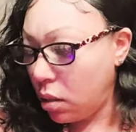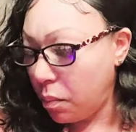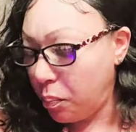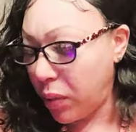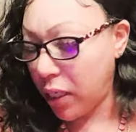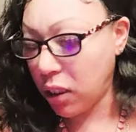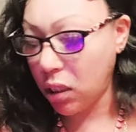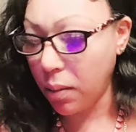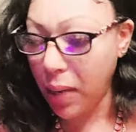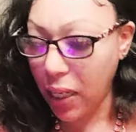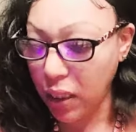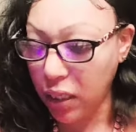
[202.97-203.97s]
but
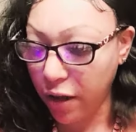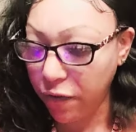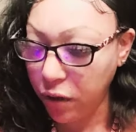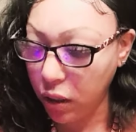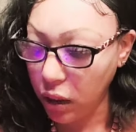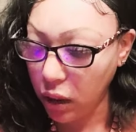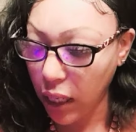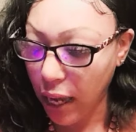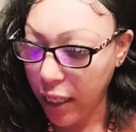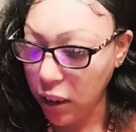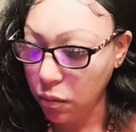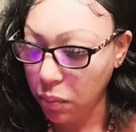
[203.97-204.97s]
somebody definitely
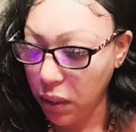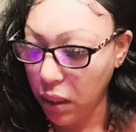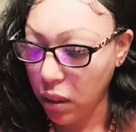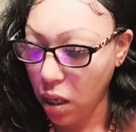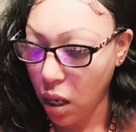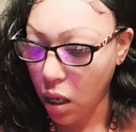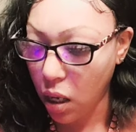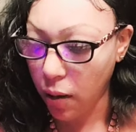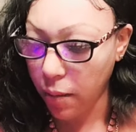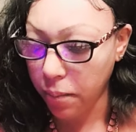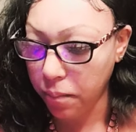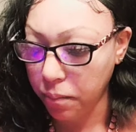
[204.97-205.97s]
has been
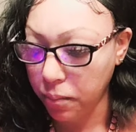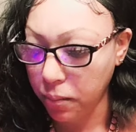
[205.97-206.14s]
um